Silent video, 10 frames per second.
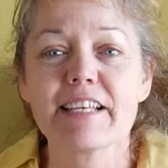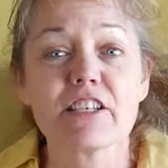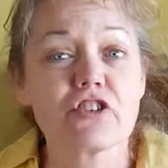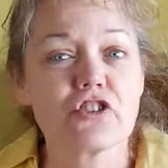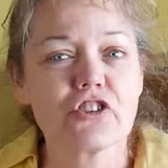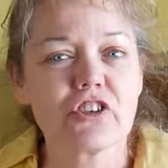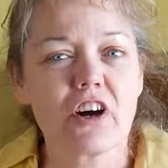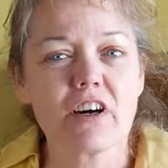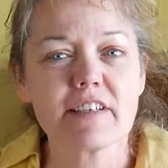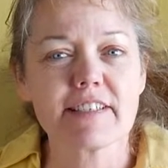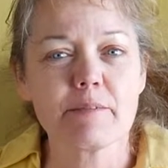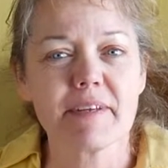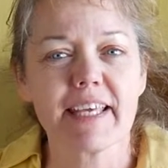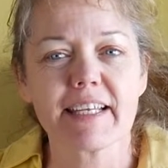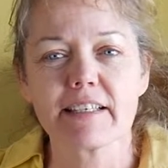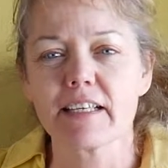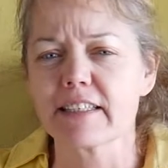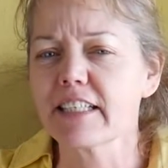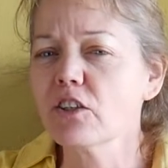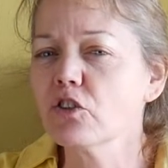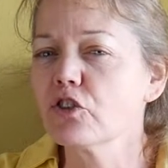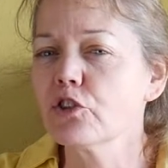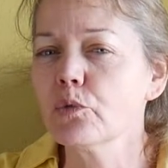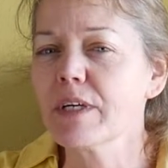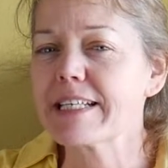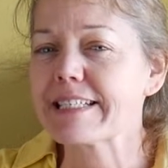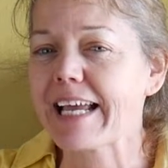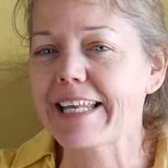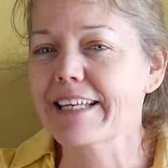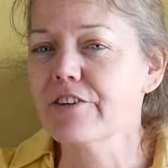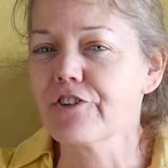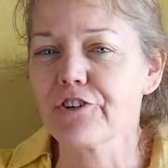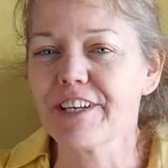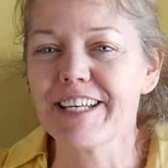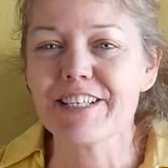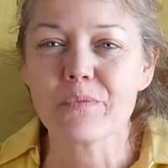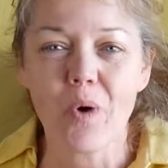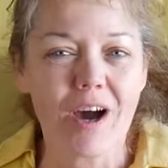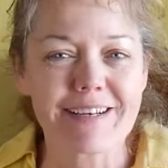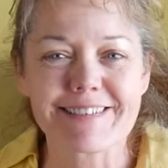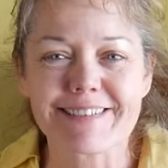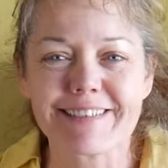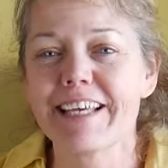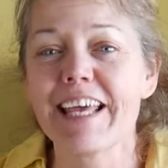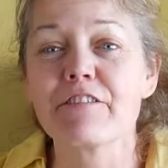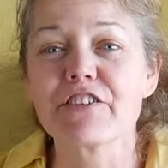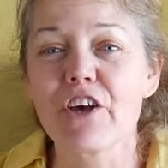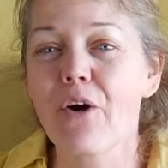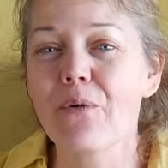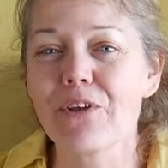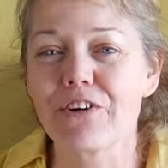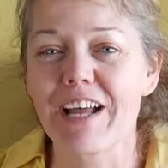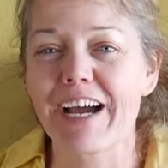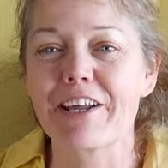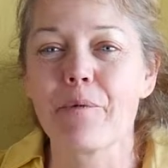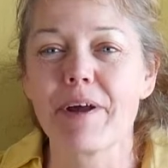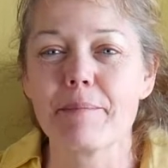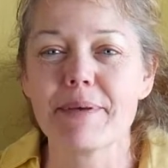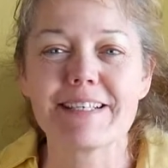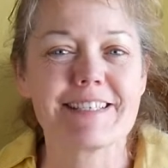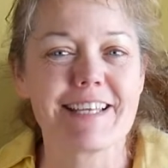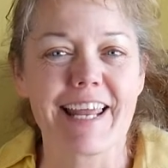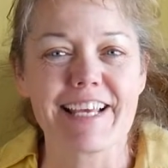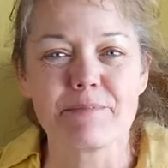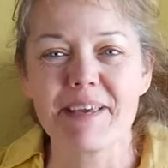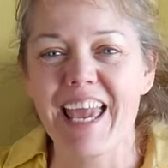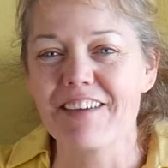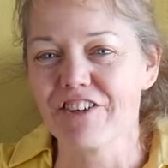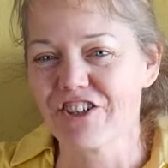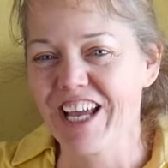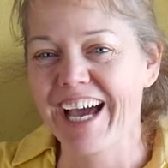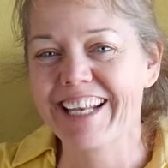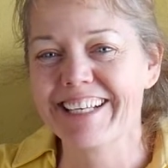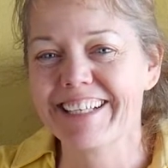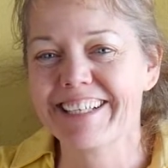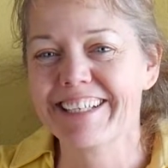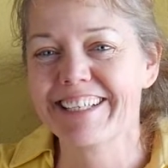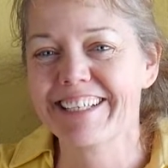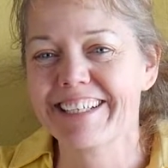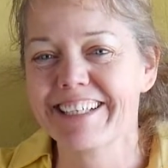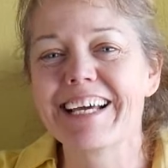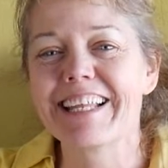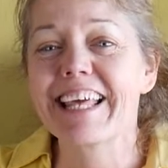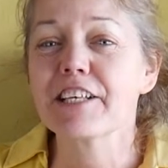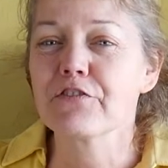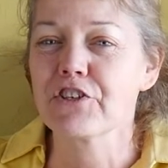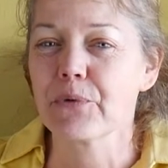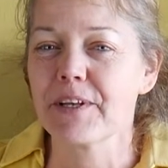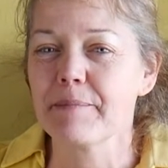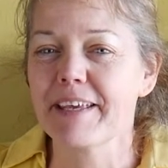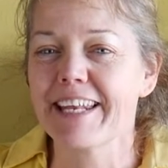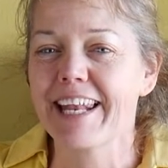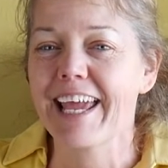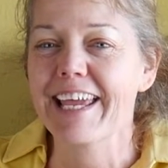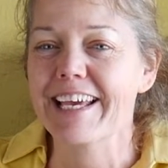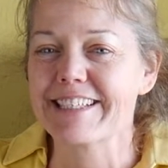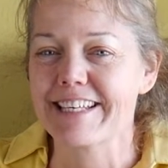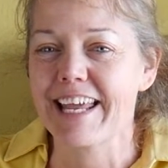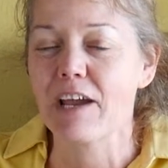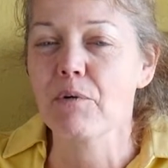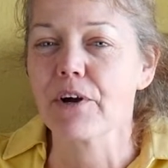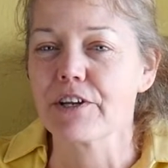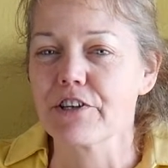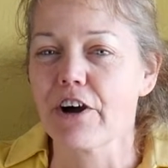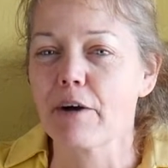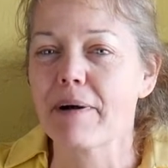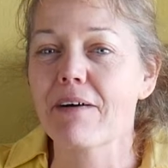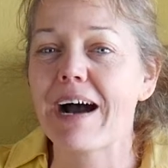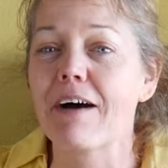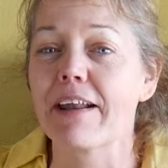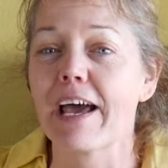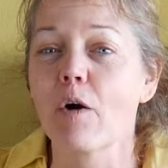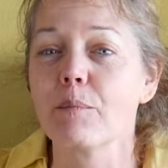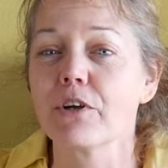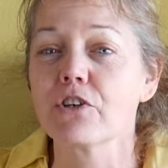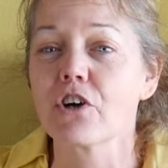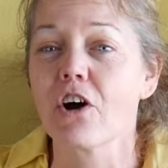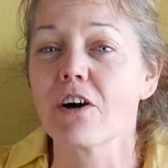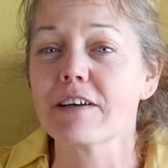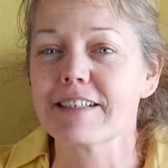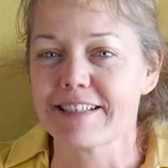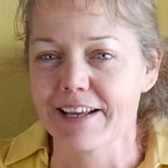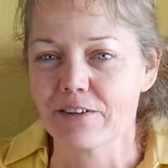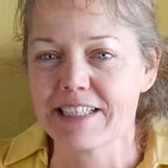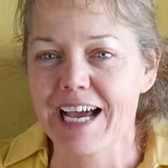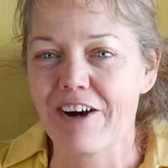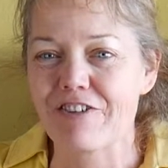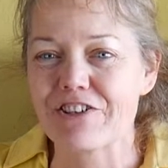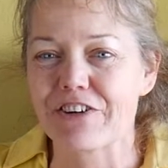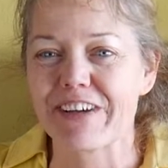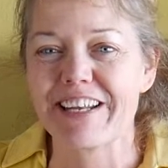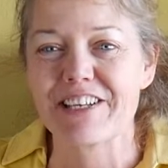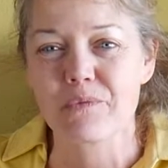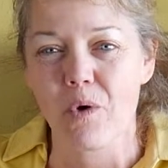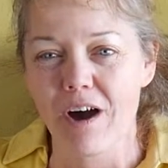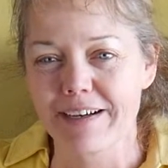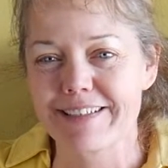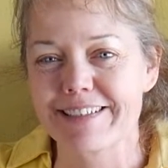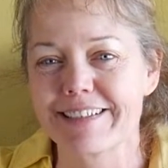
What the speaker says: Does your dog seem to get a little too excited during his walks? If so, you're not going to want to miss today's behavior chat. Thanks for joining me today, and today we're going to talk about how to help your dog settle down during his walks.